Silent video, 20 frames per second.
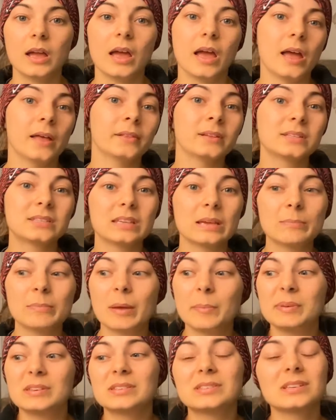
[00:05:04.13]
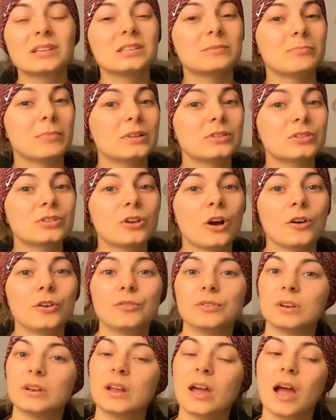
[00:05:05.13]
And let's say maybe 6 months ago you
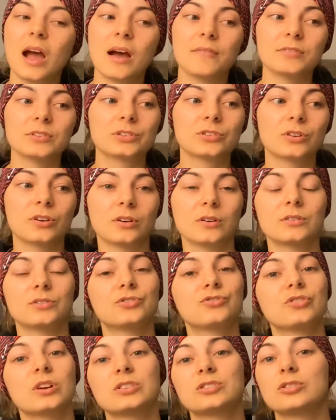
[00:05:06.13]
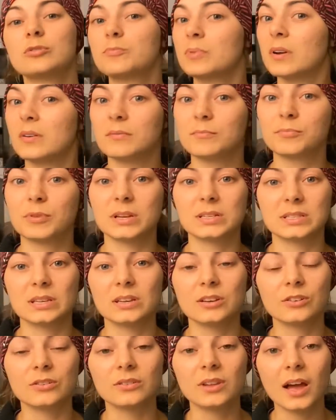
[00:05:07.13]
didn't have a certain stressor present
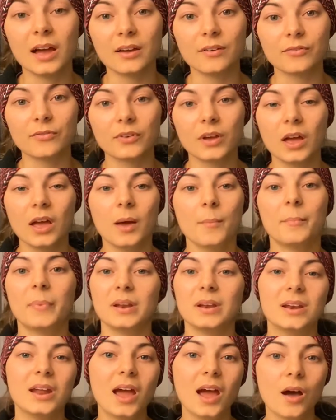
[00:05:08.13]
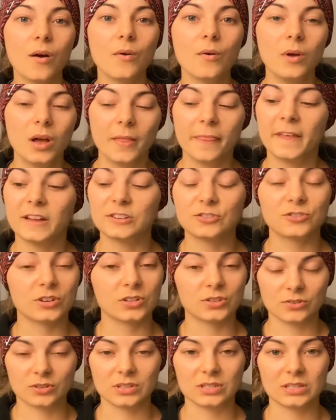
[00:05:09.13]
in your life, but now that
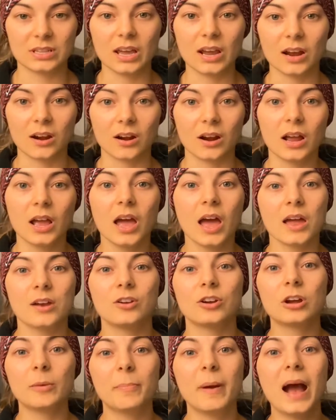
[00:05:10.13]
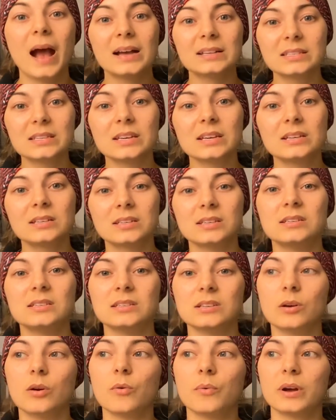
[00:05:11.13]
stressor is there, and your capacity to
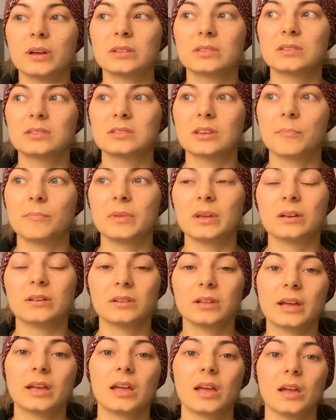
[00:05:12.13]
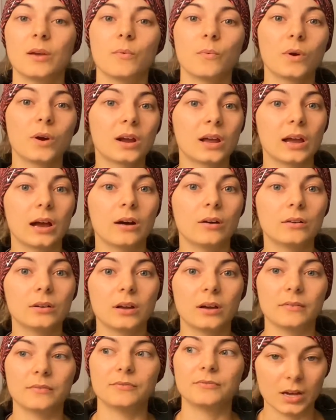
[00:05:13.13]
deal with something like a workout
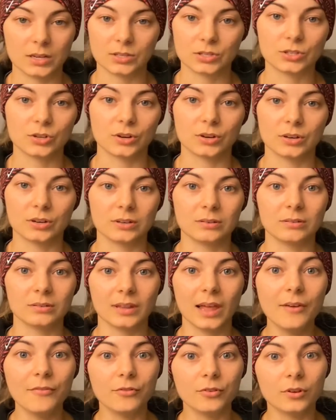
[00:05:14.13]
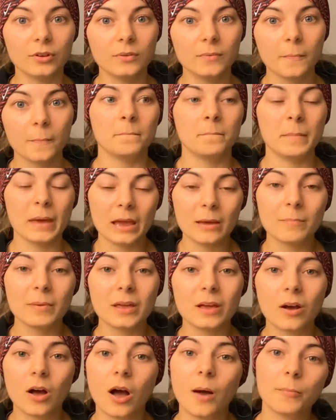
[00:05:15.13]
of a certain level may
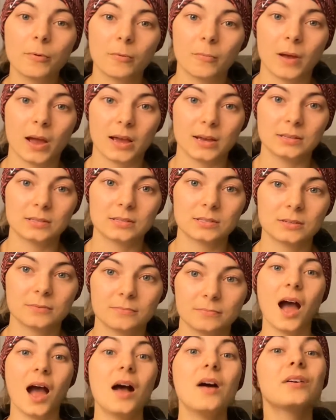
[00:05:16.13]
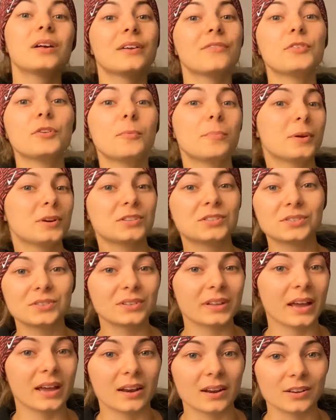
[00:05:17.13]
be compromised. I'll give you a
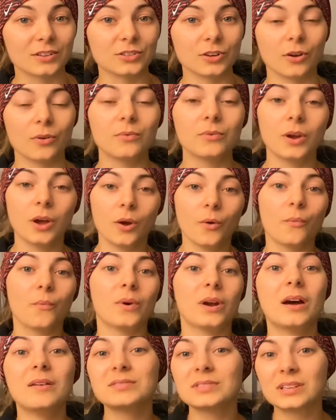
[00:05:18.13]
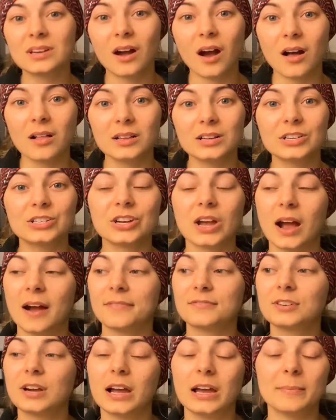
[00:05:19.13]
personal anecdote. When I was in college,
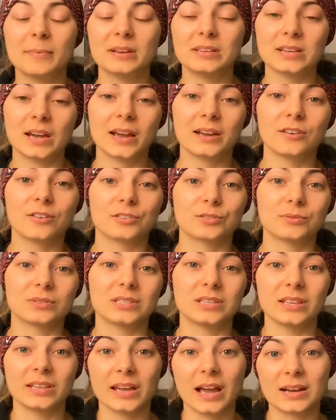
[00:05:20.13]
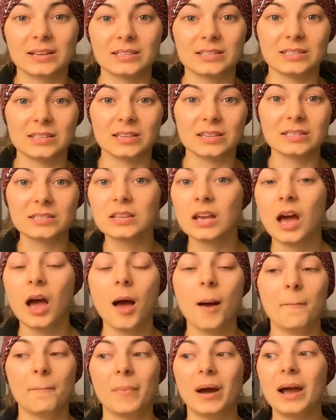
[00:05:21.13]
after I had been diagnosed with celiac disease,
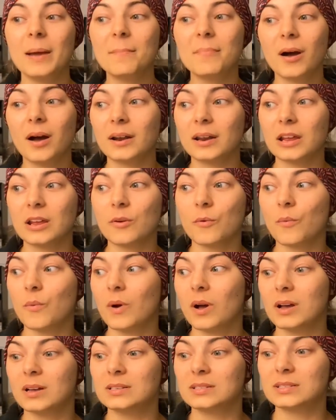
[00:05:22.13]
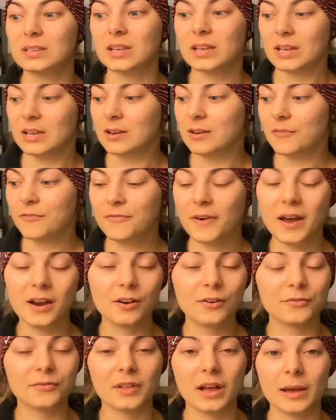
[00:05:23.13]
my body was in fight
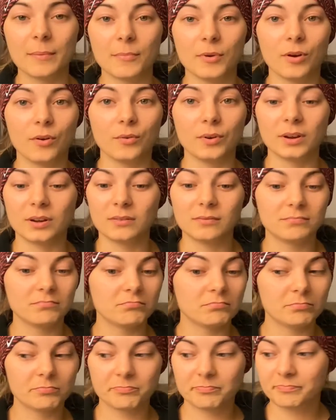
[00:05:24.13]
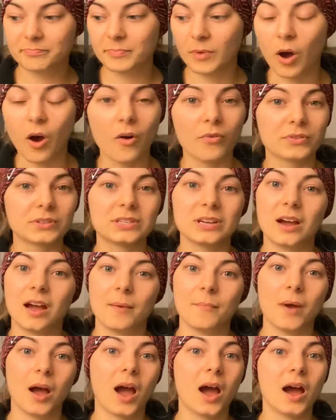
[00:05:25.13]
or flight mode all the
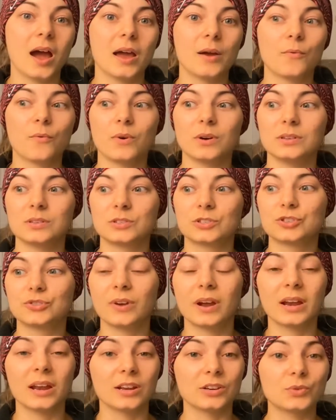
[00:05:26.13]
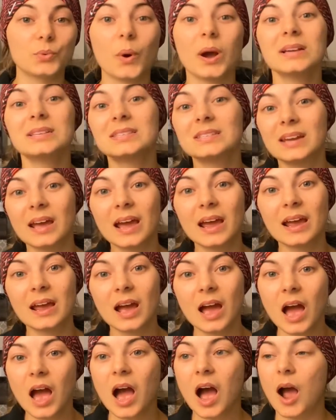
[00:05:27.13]
time. I was training twice a day.
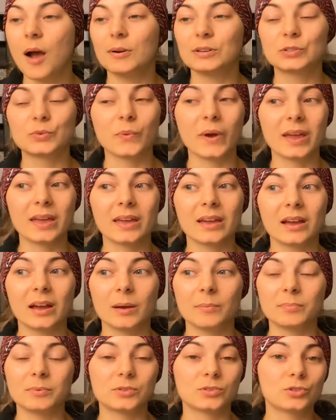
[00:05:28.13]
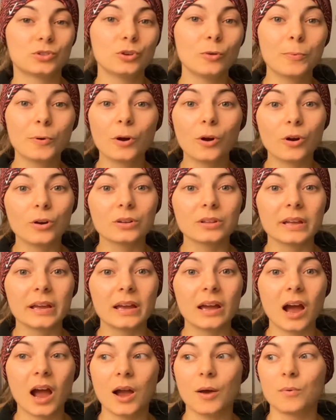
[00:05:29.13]
I was waking up super
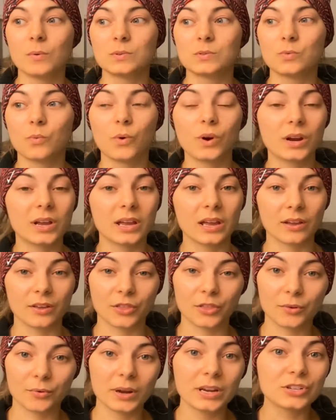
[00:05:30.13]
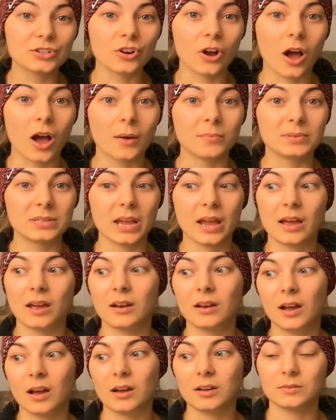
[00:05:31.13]
early. I was working 3 jobs,
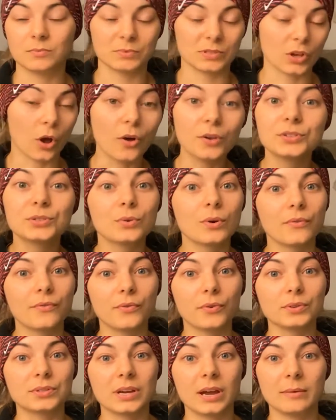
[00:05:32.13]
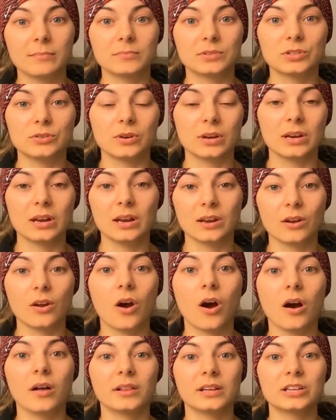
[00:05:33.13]
and I was also a full-time student in
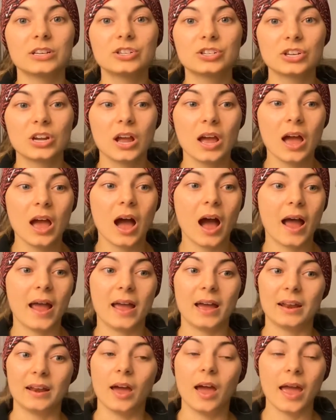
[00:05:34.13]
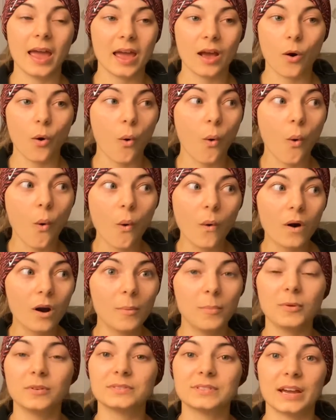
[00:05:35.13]
college. I had
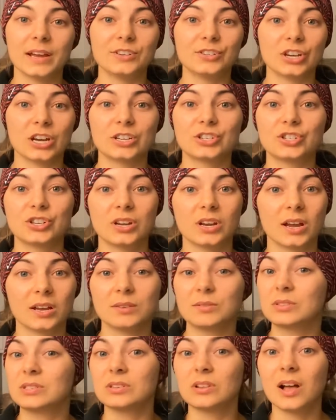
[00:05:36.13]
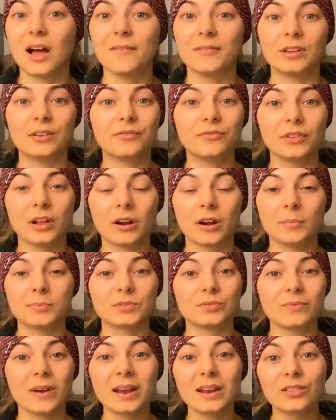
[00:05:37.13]
horrible digestion. I was still having
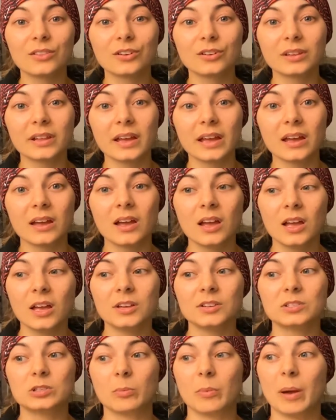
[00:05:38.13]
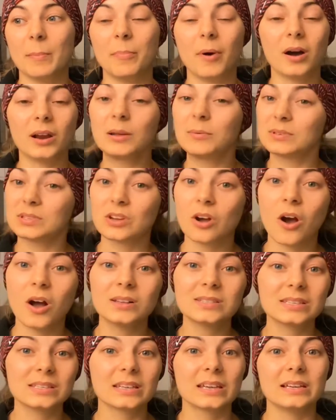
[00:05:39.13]
flare-ups regularly, so my body was
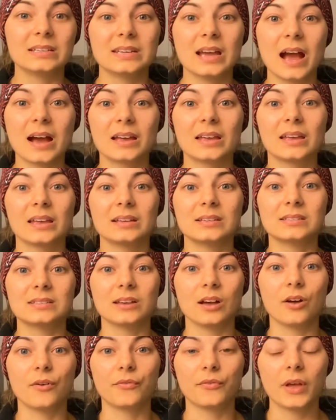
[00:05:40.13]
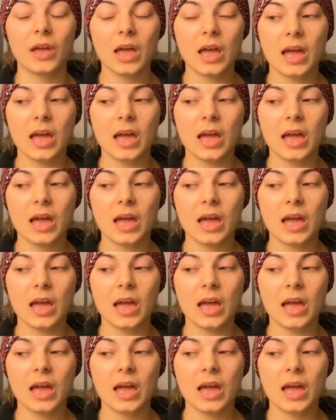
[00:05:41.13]
constantly attacking itself.